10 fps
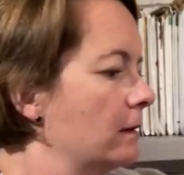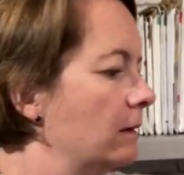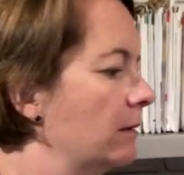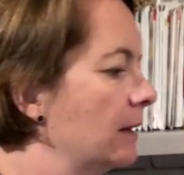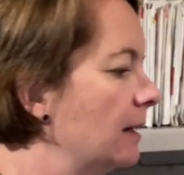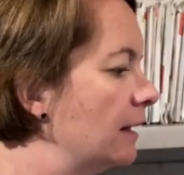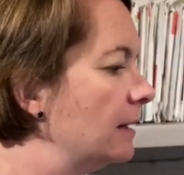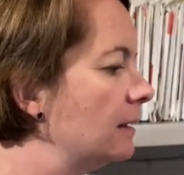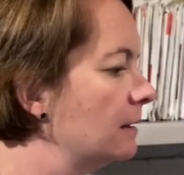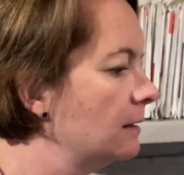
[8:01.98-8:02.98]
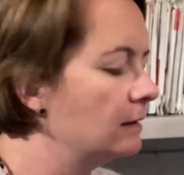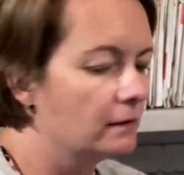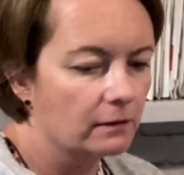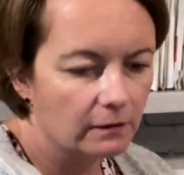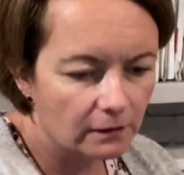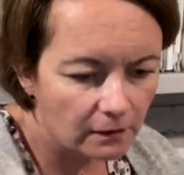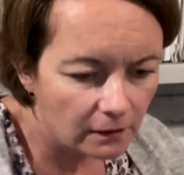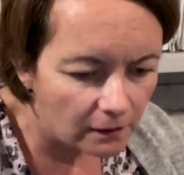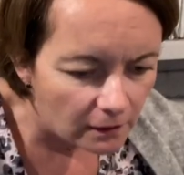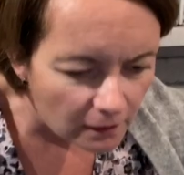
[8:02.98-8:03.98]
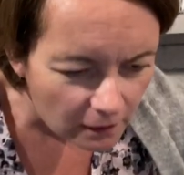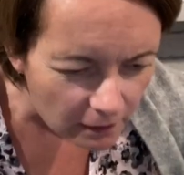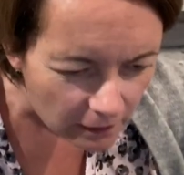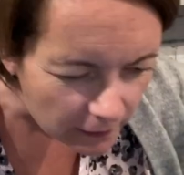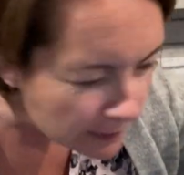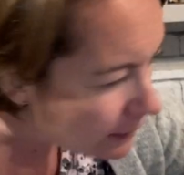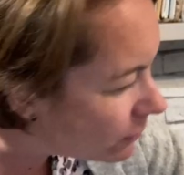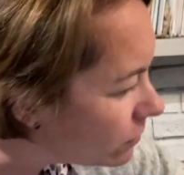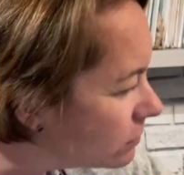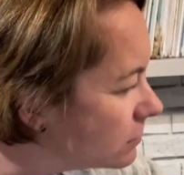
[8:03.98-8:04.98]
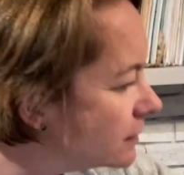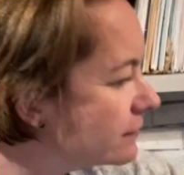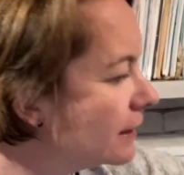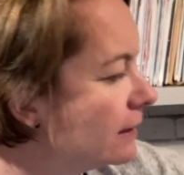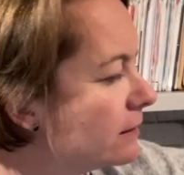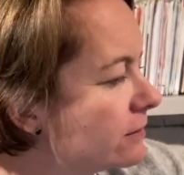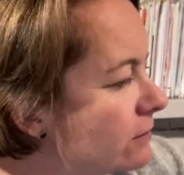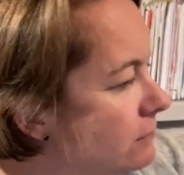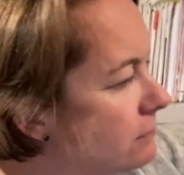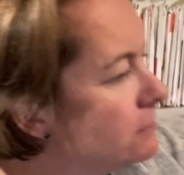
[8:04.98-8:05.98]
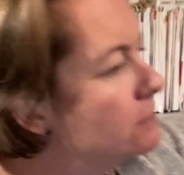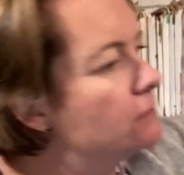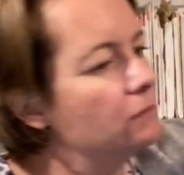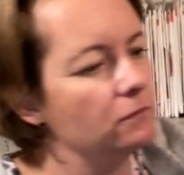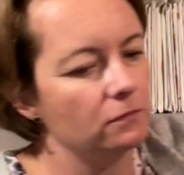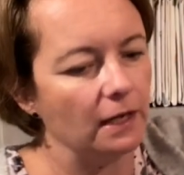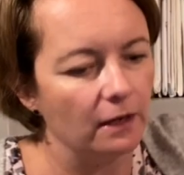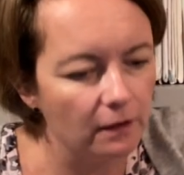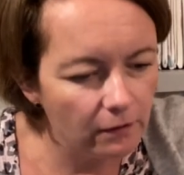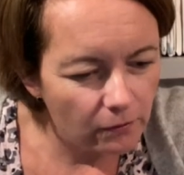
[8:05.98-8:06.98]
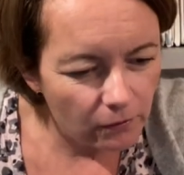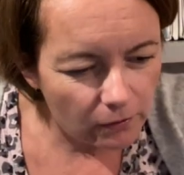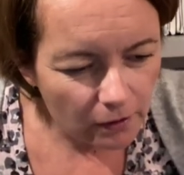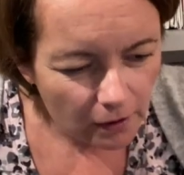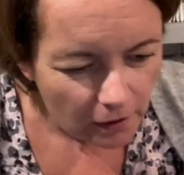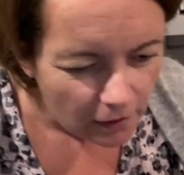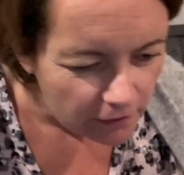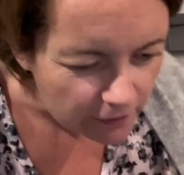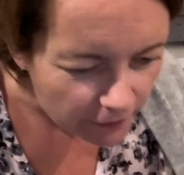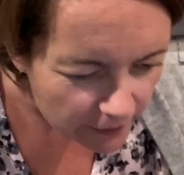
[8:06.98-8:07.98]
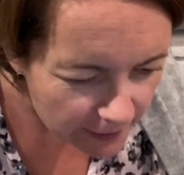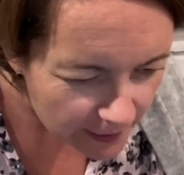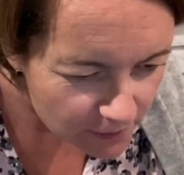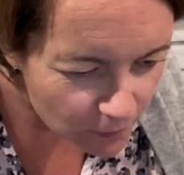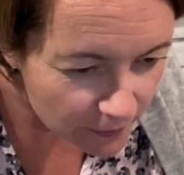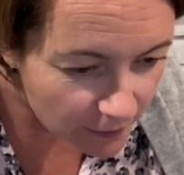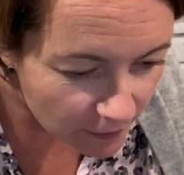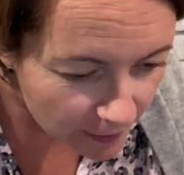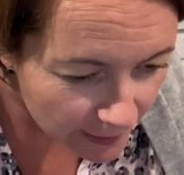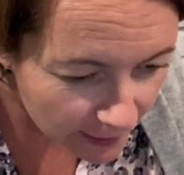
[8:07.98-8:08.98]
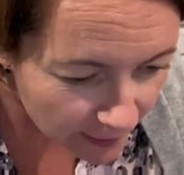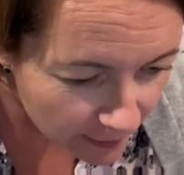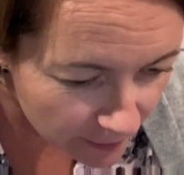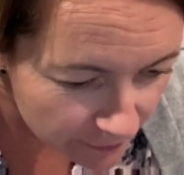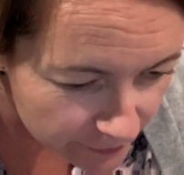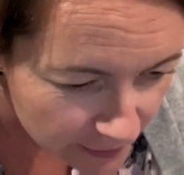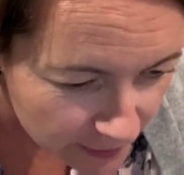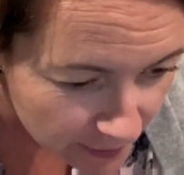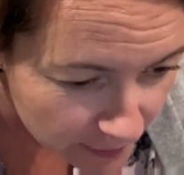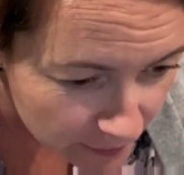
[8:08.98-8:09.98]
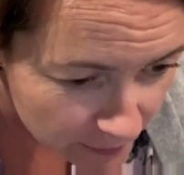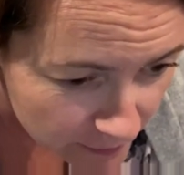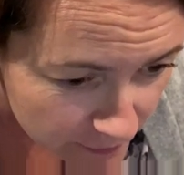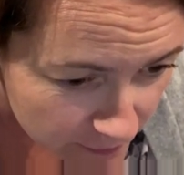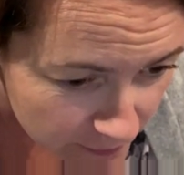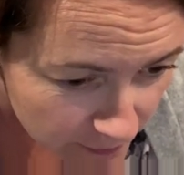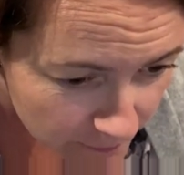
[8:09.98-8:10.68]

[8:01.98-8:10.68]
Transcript: Okay, now is that this? Oh, hello. So the next one that I have is